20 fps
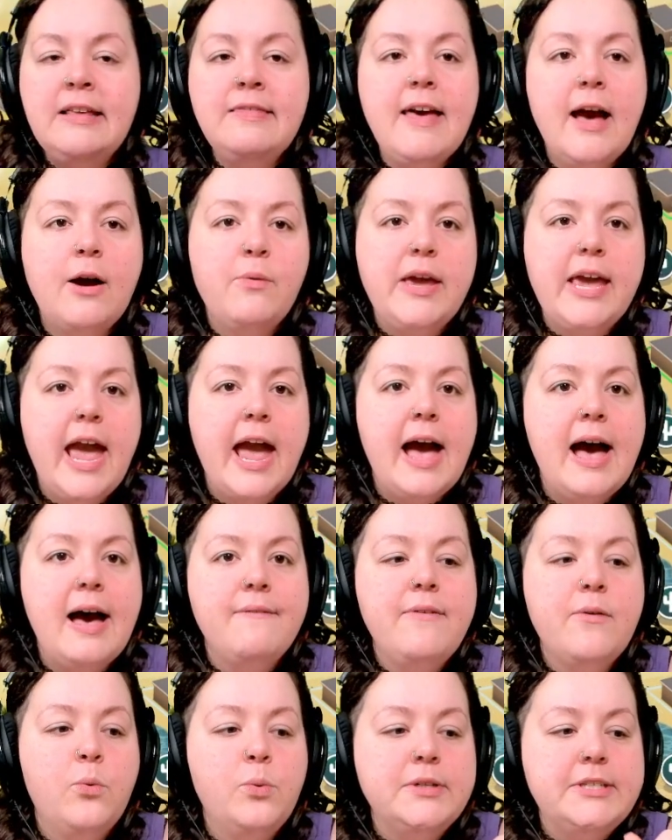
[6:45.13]
that we
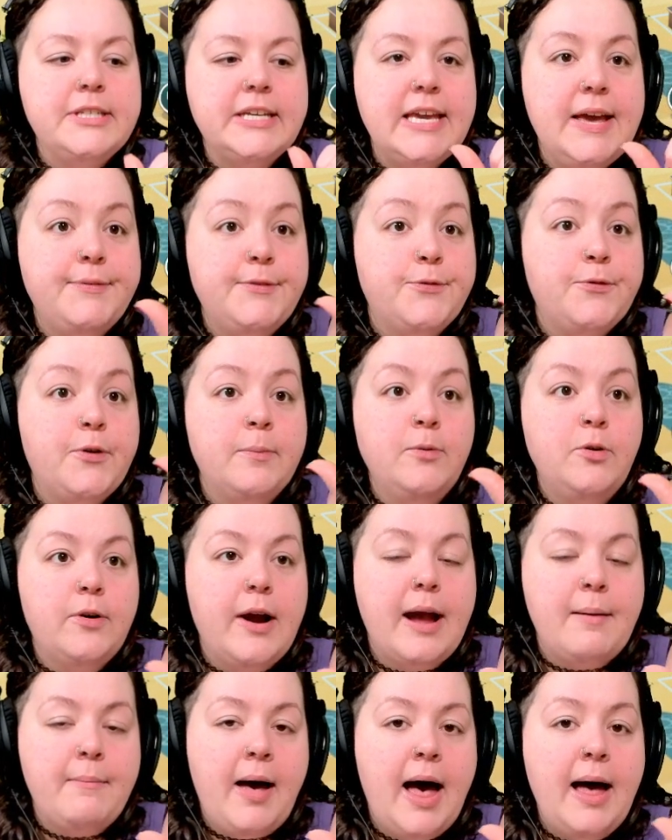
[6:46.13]
have, it was a gift from
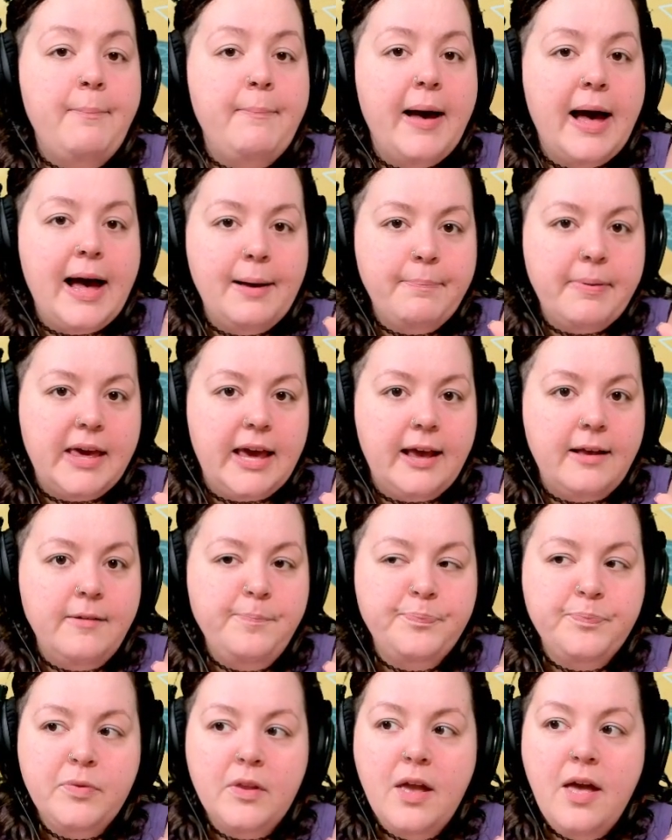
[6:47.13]
grandma, Poppy,
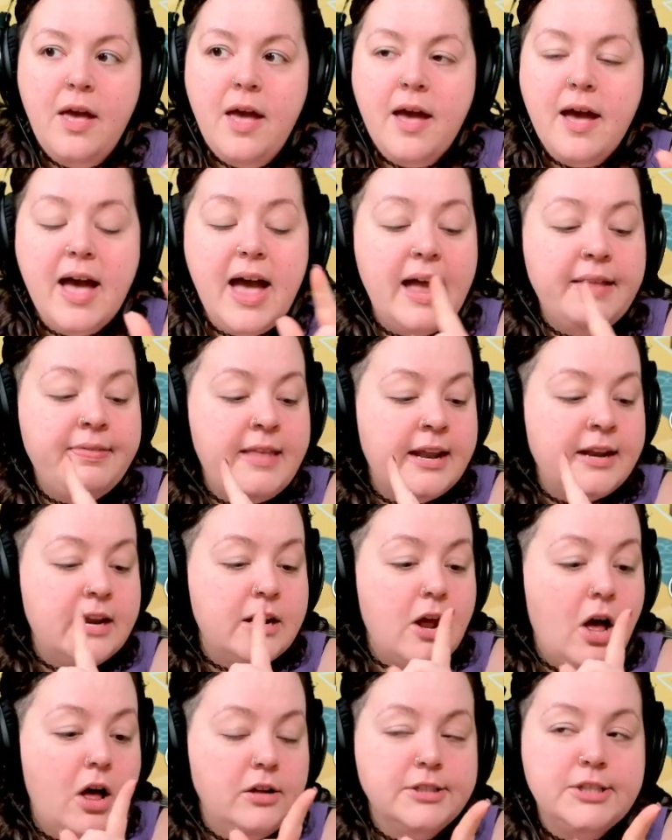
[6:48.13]
and then
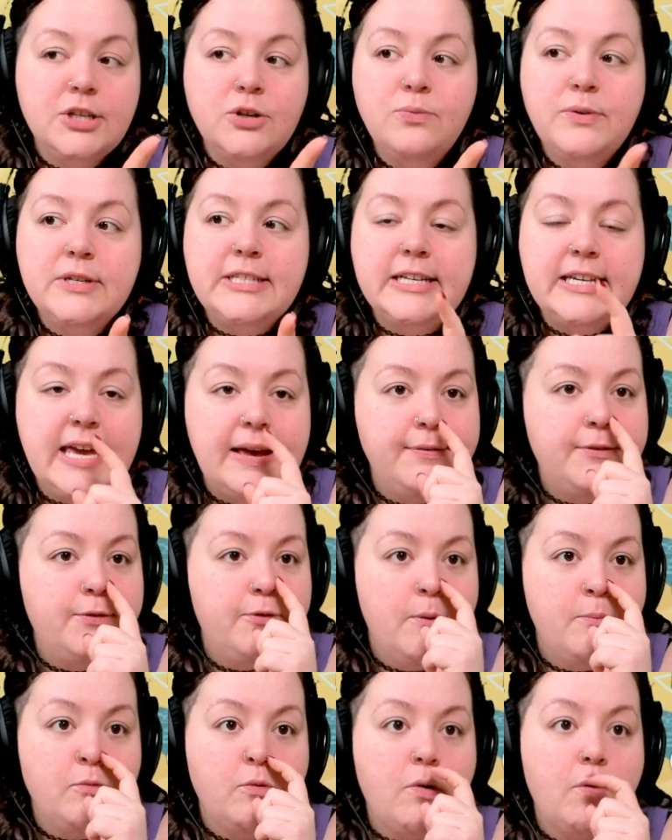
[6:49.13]
it also was a gift
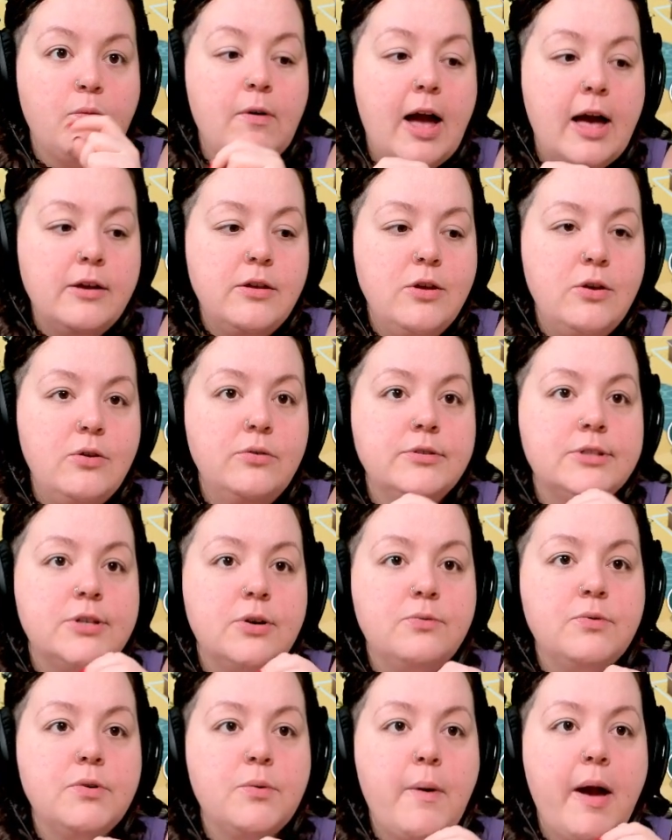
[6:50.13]
from Rahu.
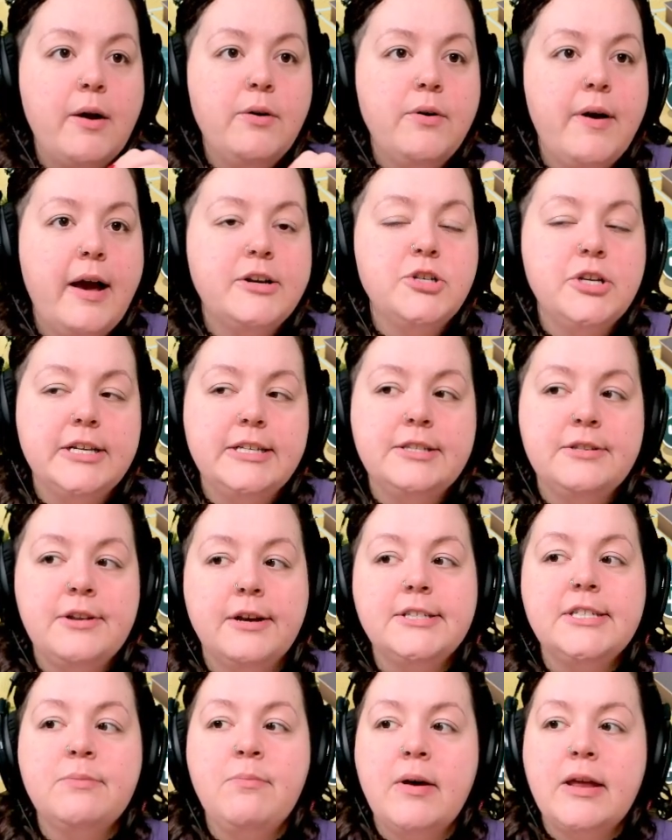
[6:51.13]
So Rahu actually
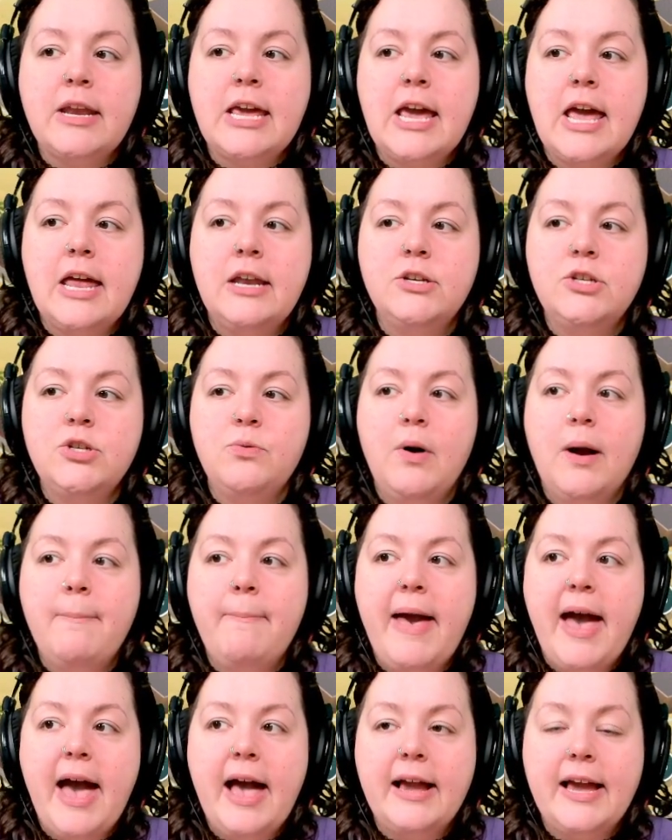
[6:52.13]
snuck some money into our
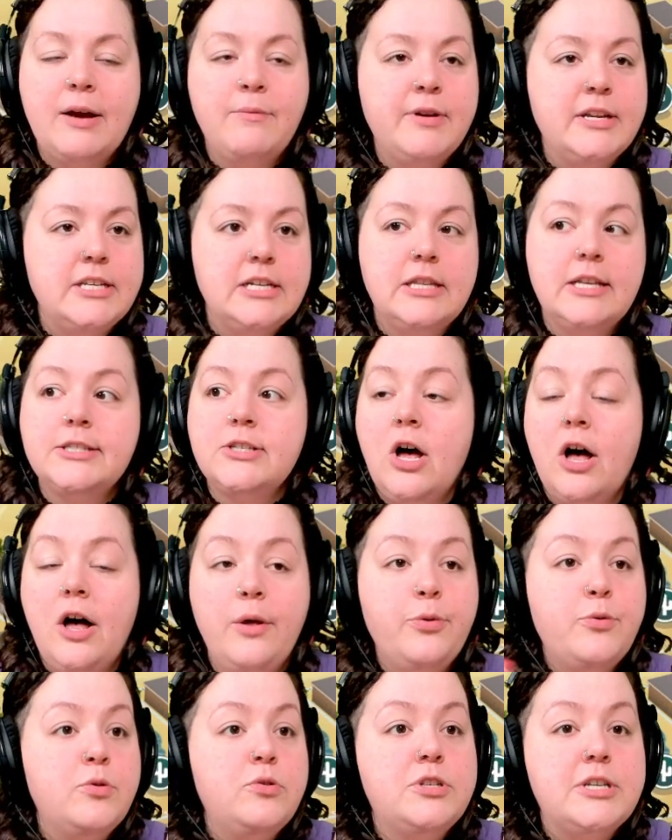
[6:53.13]
bag. And we did this all
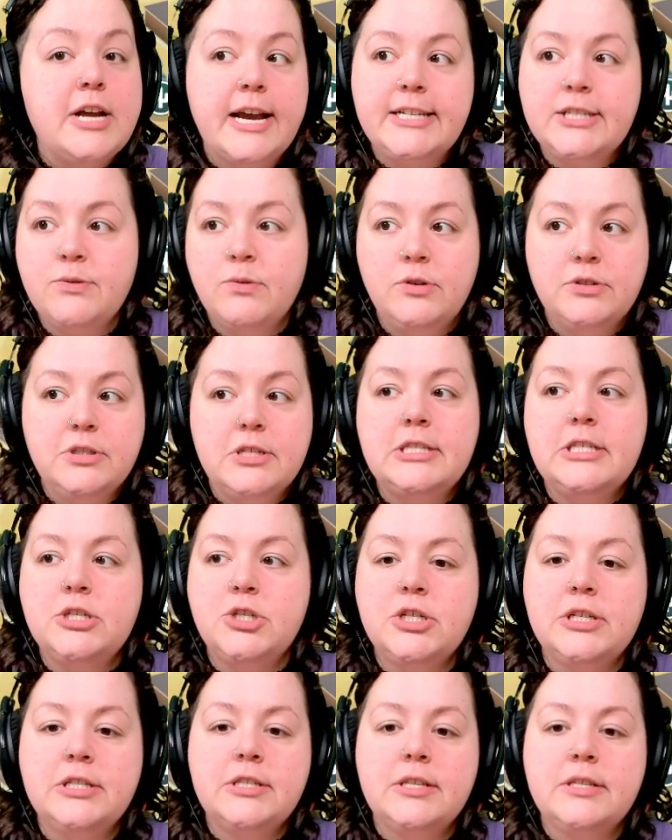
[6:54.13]
through dice roll
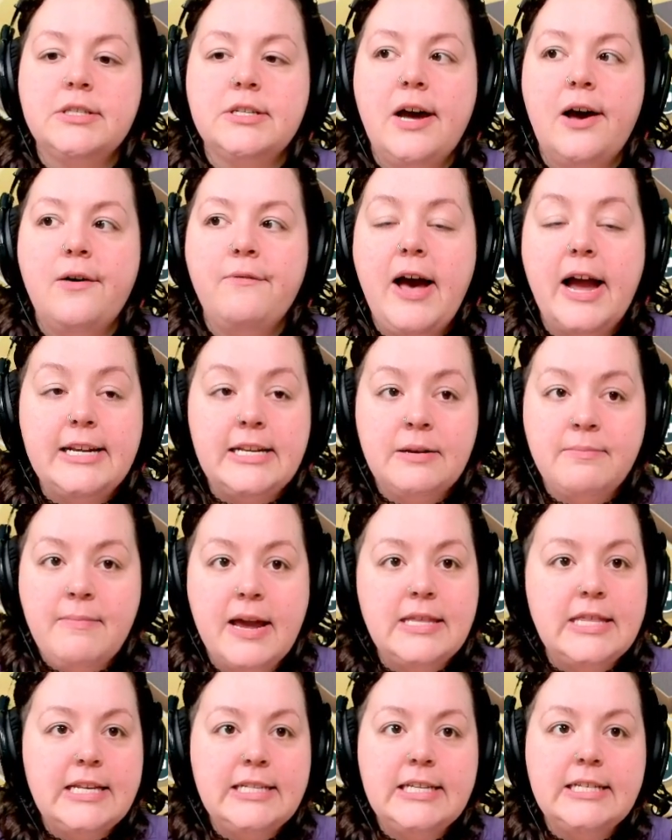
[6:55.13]
decisions and stuff. I didn't
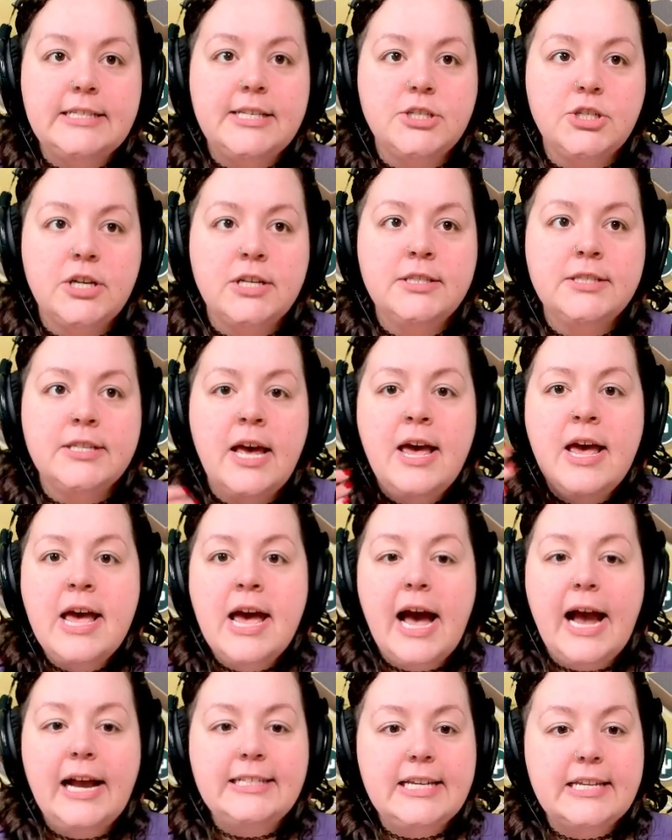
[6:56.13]
make these decisions.
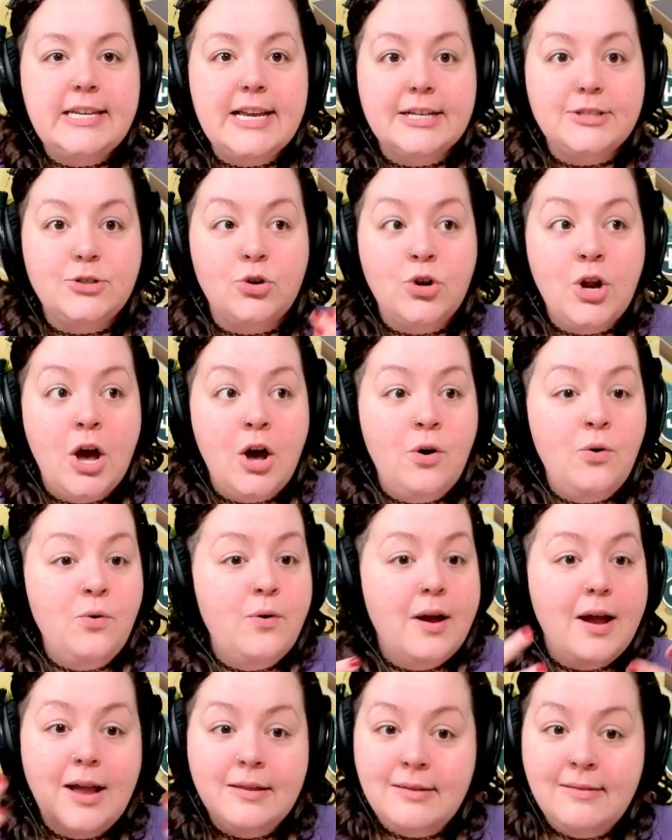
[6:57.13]
I said yes or no.
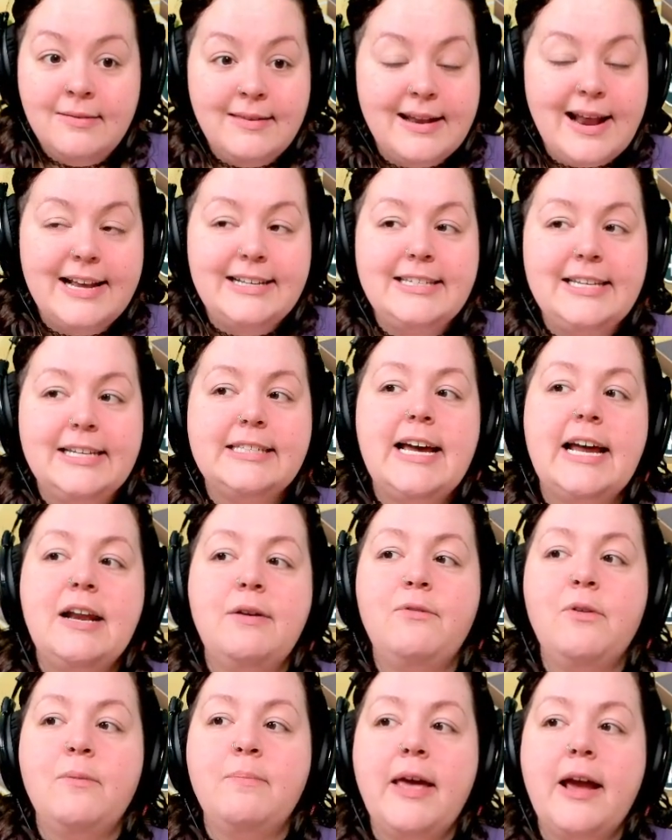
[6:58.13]
And then the dice decided
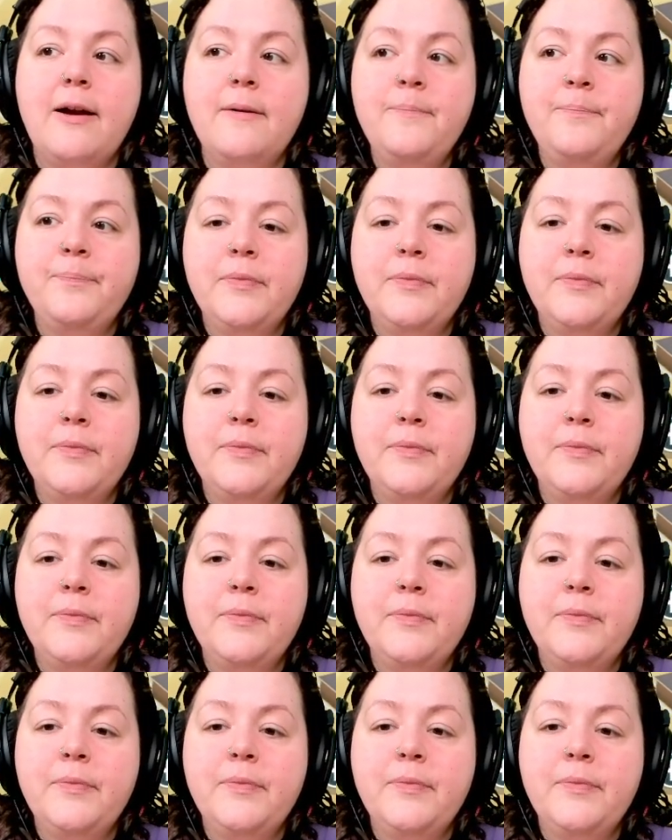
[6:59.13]
from there.